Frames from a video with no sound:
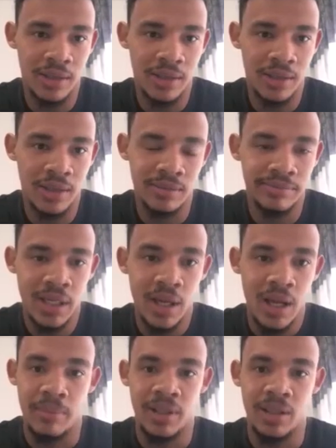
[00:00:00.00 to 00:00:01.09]
I mean, if
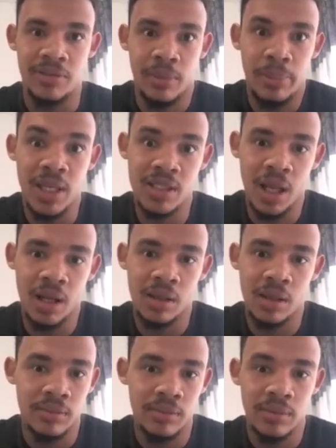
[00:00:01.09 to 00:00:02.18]
a PSL
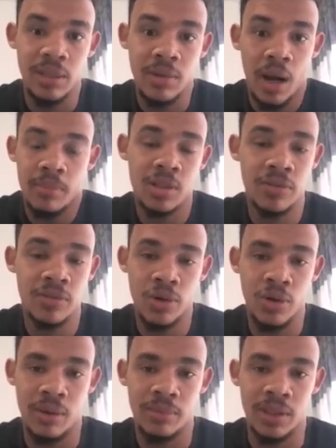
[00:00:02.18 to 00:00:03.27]
team comes for you, I
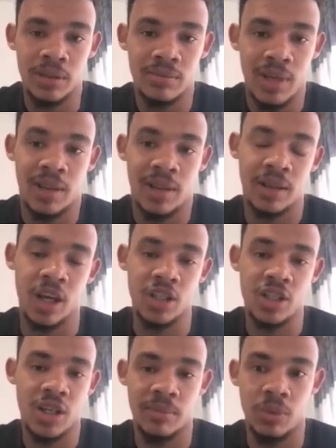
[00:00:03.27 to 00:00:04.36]
mean, at that age, I
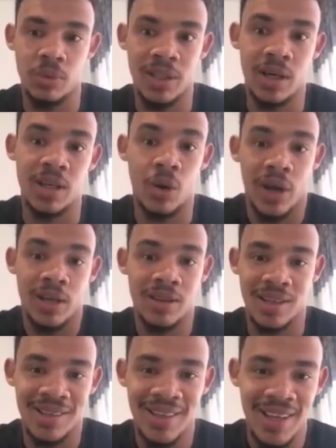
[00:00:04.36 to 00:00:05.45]
mean, we didn't know anything
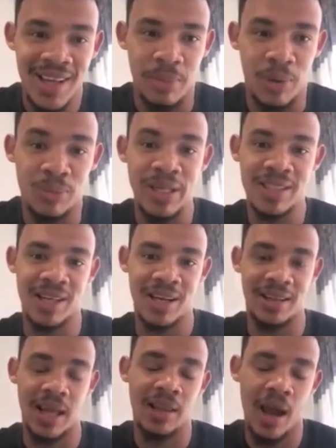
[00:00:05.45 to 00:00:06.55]
about PSL at that oh,
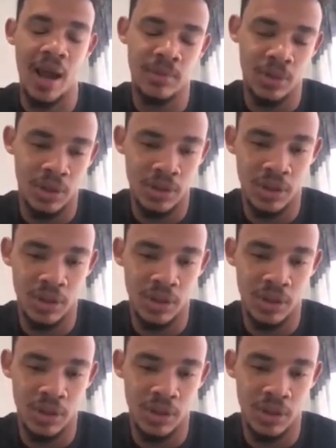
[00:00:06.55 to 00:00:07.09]
time, you know. So